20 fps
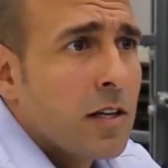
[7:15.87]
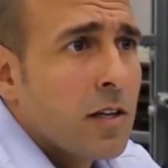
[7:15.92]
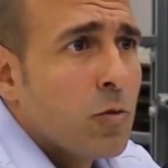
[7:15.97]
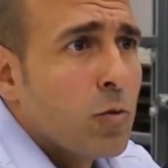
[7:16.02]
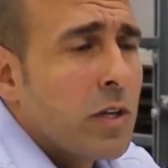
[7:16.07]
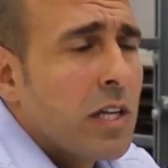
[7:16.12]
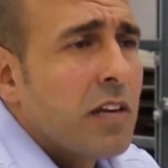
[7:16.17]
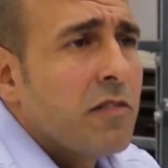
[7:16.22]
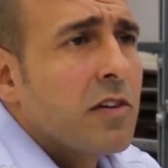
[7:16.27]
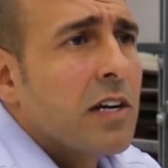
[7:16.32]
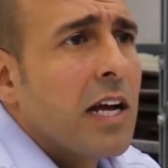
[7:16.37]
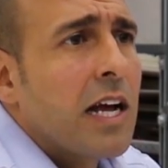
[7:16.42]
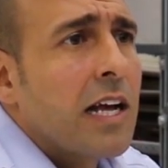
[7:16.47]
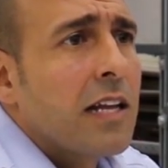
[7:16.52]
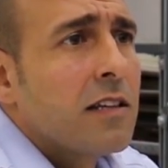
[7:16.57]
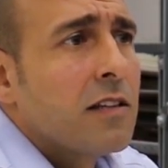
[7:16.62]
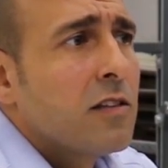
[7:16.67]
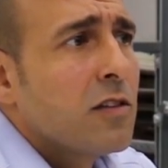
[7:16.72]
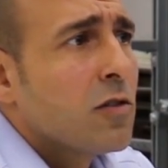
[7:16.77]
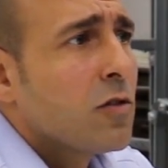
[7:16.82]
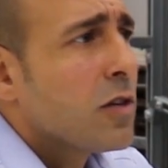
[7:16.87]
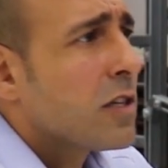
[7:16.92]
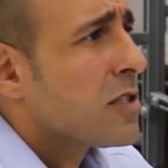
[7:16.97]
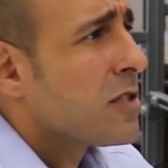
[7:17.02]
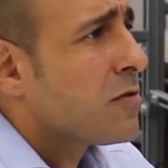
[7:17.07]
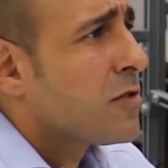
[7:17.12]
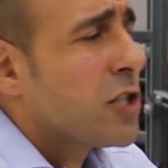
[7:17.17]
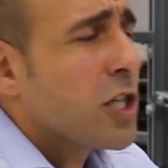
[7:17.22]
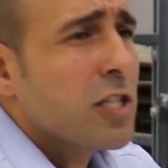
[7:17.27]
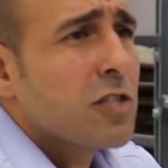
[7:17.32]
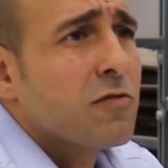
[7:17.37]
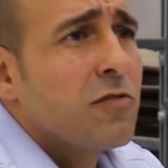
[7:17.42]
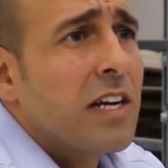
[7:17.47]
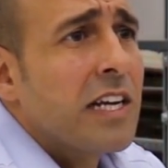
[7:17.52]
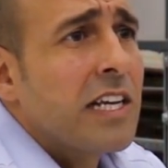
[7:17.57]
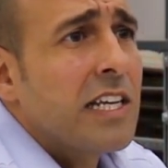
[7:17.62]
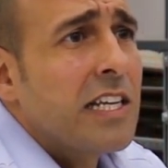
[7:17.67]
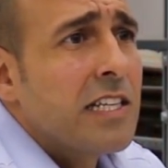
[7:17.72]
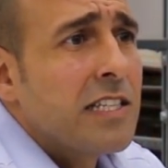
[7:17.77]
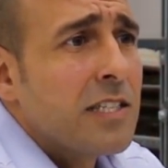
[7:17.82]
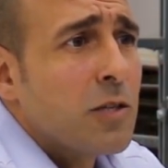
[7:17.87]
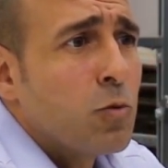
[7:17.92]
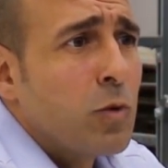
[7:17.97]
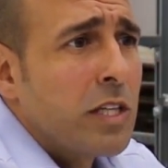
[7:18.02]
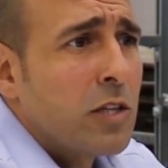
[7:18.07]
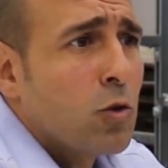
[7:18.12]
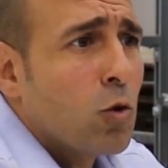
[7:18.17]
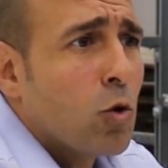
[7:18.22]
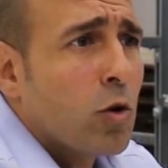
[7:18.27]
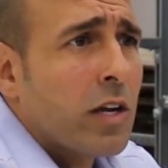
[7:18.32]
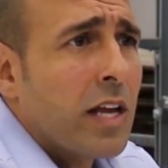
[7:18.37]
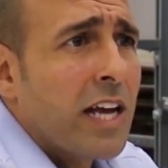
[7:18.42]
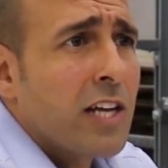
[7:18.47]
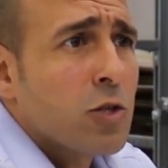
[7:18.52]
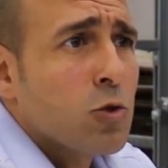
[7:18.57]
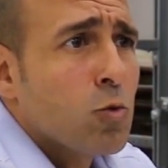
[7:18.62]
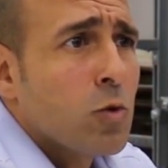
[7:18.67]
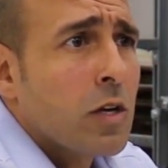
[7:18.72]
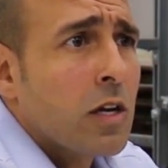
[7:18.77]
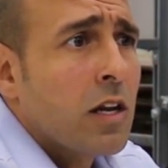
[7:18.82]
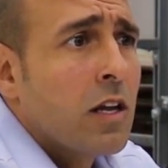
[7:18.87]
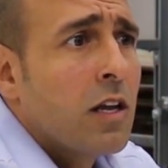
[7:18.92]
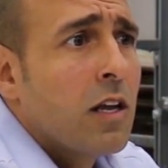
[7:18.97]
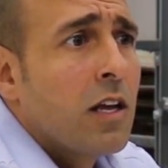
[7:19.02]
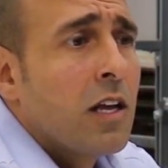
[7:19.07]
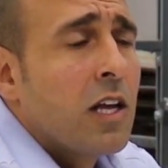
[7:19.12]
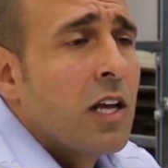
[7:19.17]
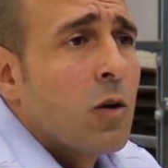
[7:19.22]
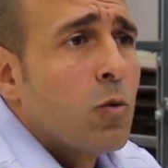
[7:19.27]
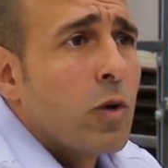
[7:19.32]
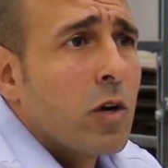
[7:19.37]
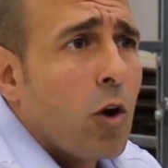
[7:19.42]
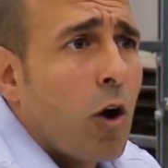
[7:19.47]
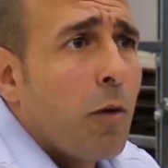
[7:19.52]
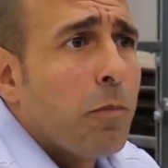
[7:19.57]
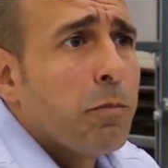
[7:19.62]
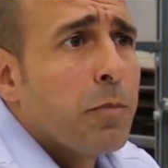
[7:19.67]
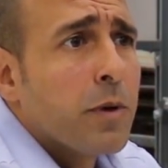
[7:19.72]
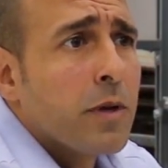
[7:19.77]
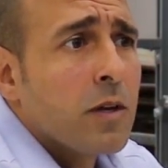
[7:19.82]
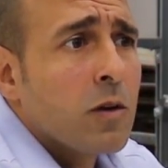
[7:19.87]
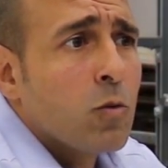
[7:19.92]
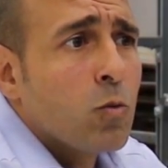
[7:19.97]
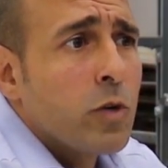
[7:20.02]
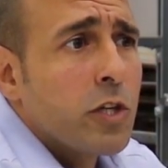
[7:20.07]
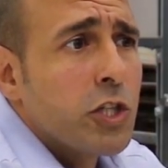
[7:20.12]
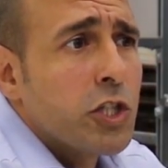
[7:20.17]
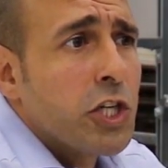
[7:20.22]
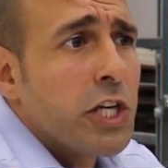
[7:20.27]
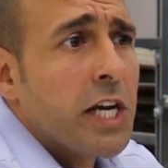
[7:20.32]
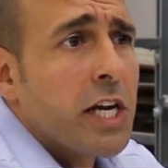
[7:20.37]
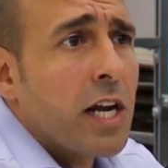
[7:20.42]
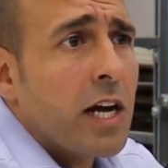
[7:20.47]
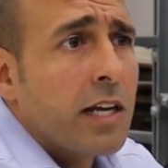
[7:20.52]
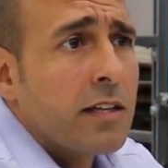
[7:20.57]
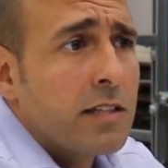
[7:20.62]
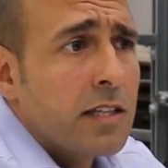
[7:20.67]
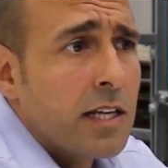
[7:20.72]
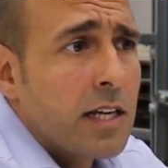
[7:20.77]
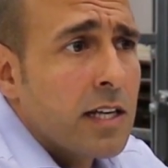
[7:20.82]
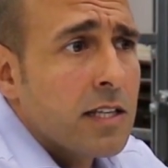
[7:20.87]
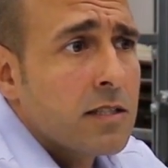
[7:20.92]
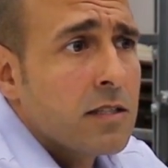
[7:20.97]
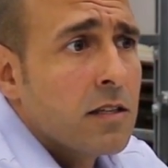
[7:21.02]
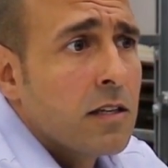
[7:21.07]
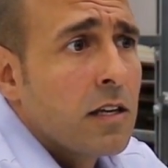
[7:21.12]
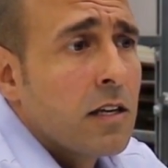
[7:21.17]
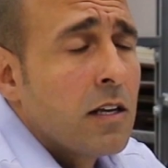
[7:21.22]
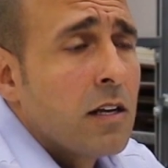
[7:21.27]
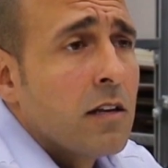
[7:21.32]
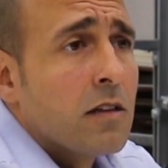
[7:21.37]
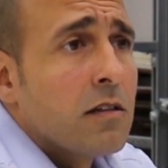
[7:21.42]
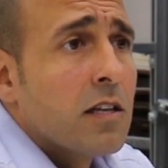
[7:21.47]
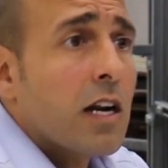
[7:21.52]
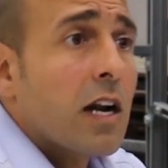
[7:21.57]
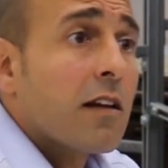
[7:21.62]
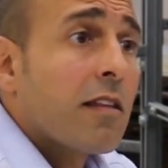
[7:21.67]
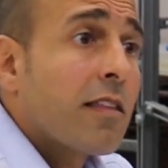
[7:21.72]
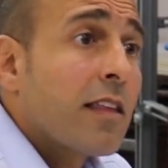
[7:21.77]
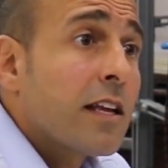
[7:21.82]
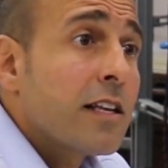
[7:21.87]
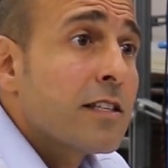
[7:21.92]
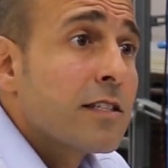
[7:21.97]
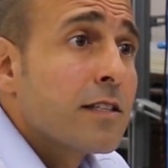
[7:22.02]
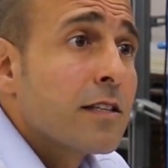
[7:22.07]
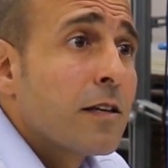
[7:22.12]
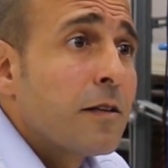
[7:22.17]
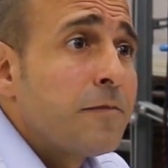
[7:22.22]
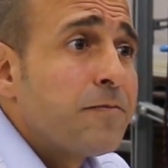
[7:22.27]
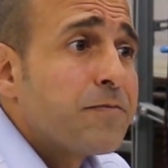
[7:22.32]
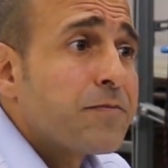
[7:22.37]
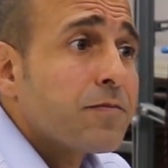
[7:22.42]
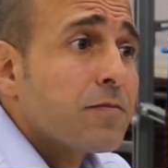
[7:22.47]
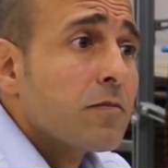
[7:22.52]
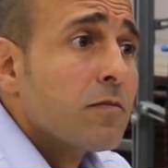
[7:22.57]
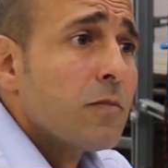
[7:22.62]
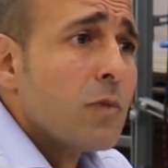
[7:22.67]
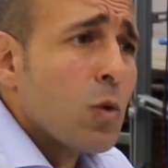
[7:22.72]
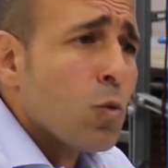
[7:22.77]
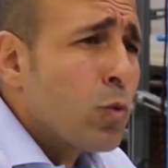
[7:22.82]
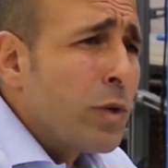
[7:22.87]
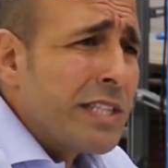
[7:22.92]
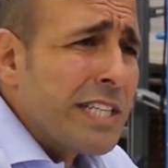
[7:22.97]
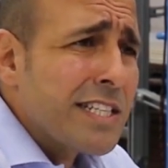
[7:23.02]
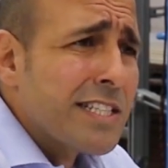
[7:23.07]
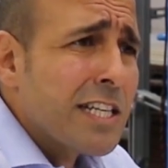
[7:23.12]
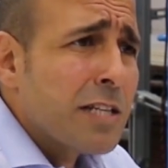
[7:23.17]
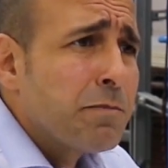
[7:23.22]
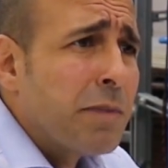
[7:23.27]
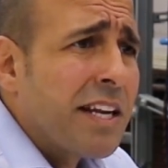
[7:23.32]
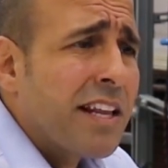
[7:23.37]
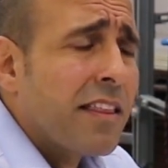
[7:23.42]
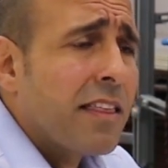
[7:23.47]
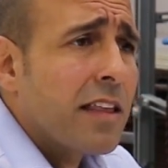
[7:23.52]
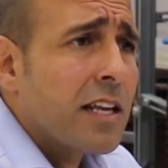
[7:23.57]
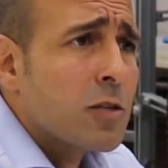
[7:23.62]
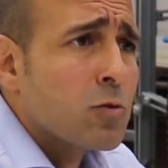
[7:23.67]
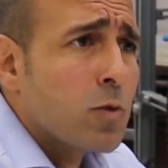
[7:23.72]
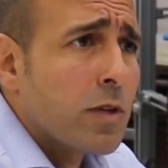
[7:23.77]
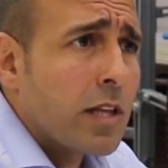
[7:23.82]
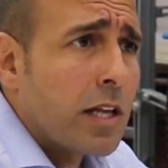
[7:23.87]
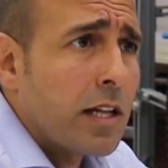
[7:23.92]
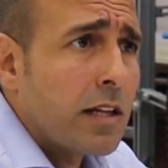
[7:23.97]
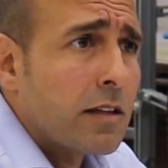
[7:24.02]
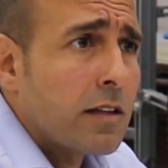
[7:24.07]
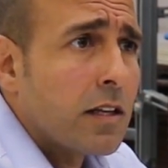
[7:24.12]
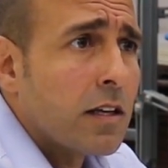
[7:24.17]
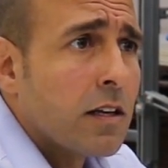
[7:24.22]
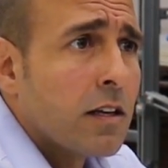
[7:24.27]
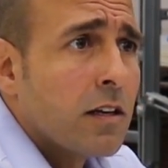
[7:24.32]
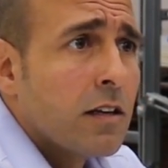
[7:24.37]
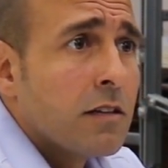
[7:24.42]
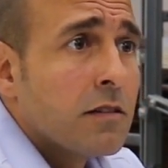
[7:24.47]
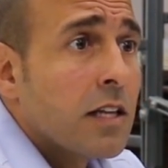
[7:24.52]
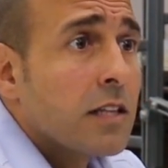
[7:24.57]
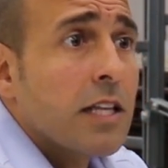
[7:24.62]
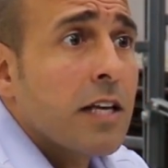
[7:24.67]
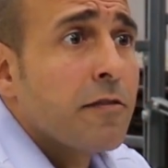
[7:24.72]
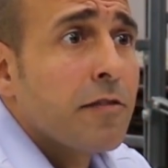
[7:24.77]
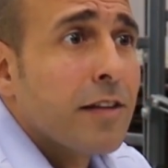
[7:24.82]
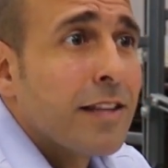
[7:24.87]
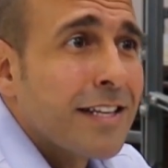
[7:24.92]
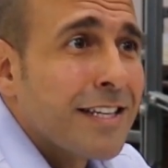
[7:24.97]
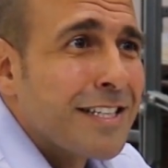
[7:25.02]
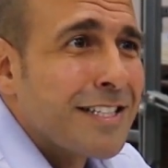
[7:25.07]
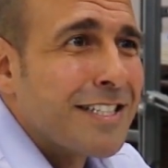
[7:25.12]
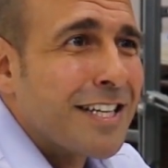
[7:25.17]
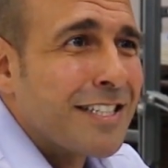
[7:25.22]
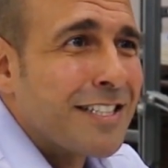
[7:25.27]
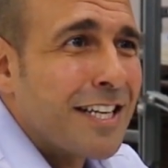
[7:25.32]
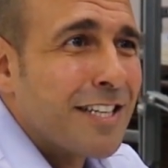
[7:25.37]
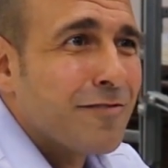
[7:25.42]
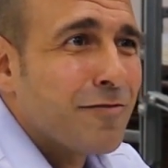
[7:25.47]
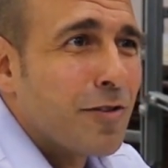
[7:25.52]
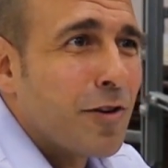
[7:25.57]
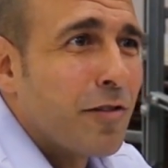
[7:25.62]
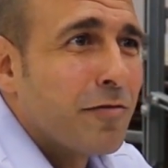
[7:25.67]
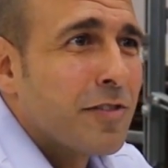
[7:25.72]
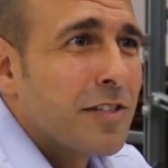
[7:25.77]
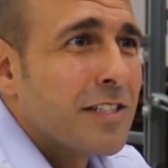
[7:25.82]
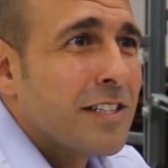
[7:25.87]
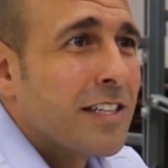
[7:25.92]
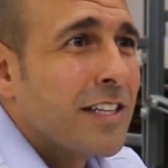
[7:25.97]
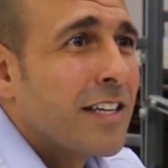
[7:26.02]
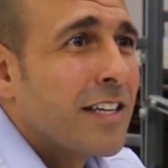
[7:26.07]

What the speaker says: We never had, it's just very easy. We talk casual, we're open, we share ideas. There are things, we tested many things with Hilti. Not everything is successful, obviously.